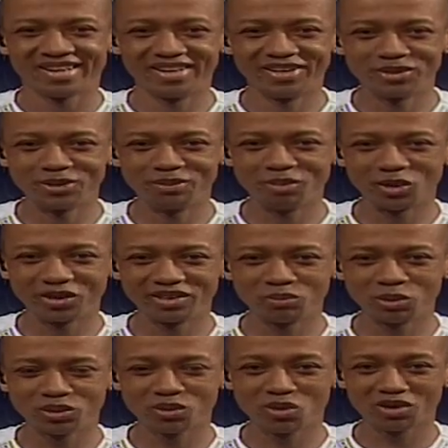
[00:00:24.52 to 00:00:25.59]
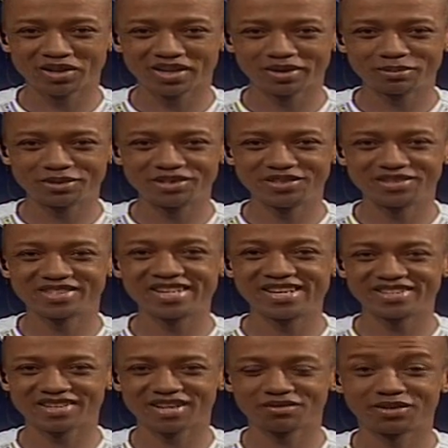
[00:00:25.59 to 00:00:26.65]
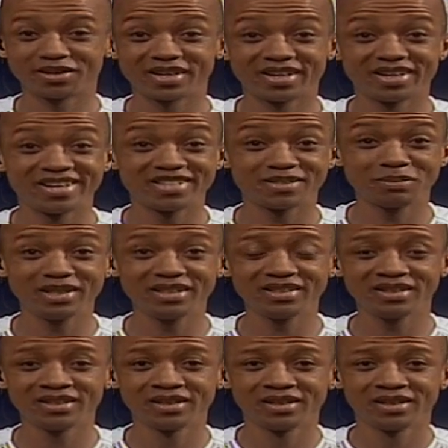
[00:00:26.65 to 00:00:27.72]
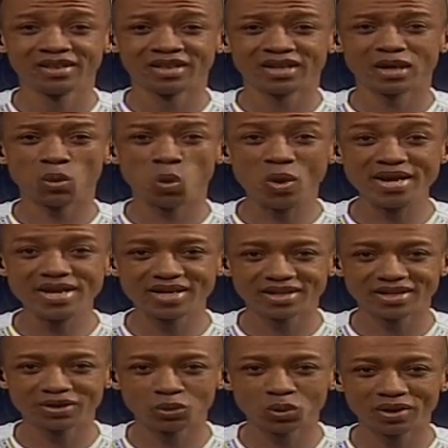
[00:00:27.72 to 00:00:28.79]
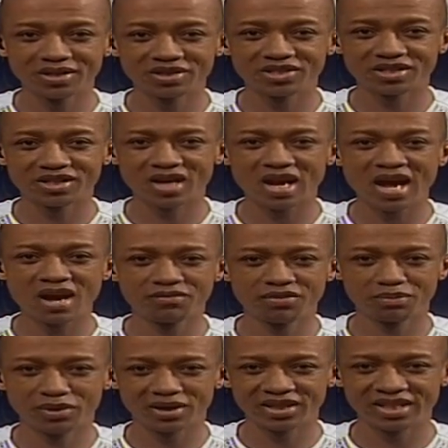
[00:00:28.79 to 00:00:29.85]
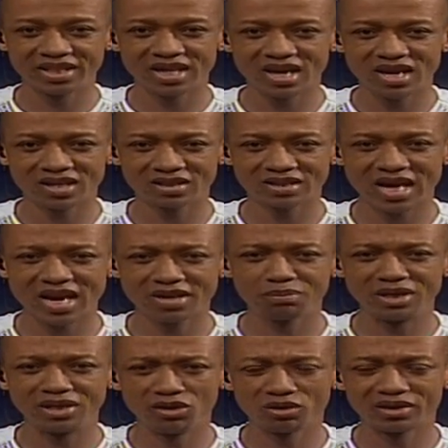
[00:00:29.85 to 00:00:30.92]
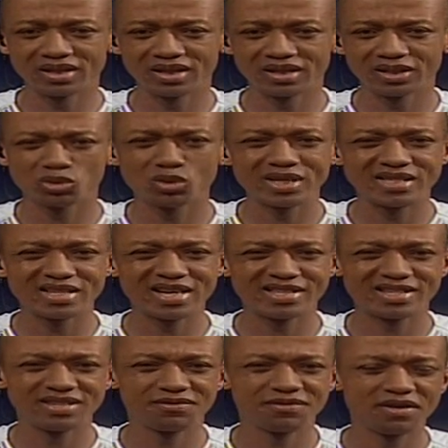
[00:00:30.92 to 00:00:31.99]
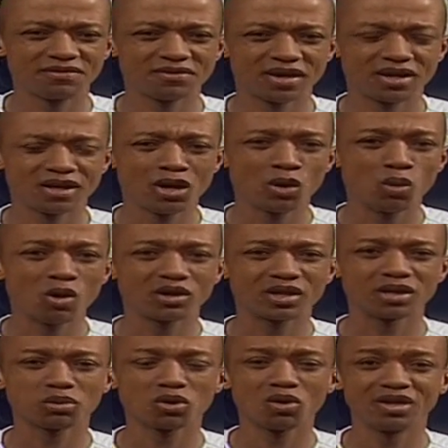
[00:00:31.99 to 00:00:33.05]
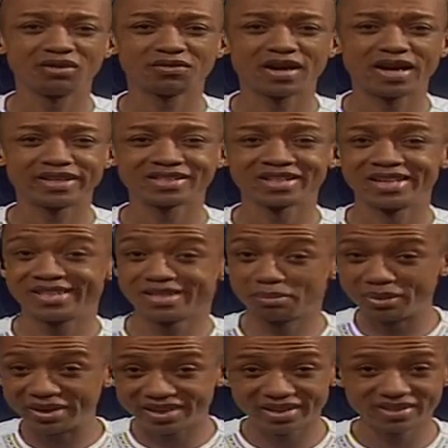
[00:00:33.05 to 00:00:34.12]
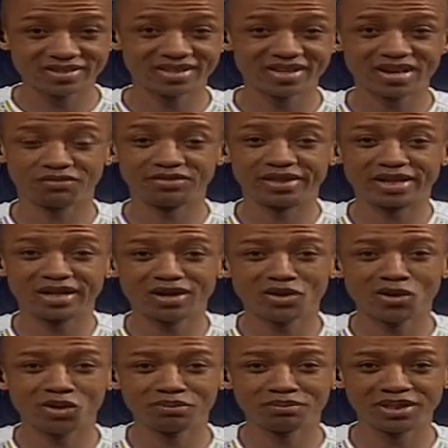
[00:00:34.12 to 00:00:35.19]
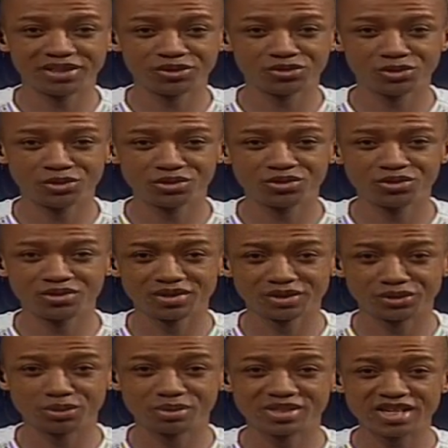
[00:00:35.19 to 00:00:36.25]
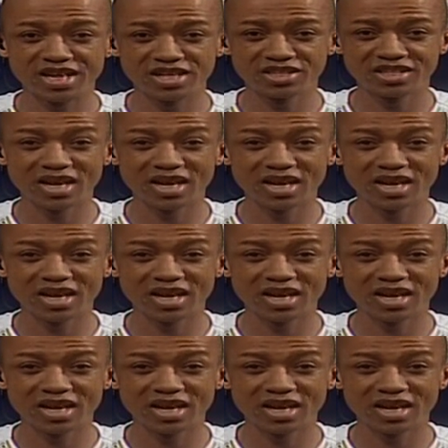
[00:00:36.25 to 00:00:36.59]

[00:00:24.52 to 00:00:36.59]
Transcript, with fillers: Hello, good morning. Most welcome to Stage Africa. It's been a week in which everybody ha had been looking at the 2018 FIFA World Cup qualifiers. The big guns in Africa all made it through to the group stage.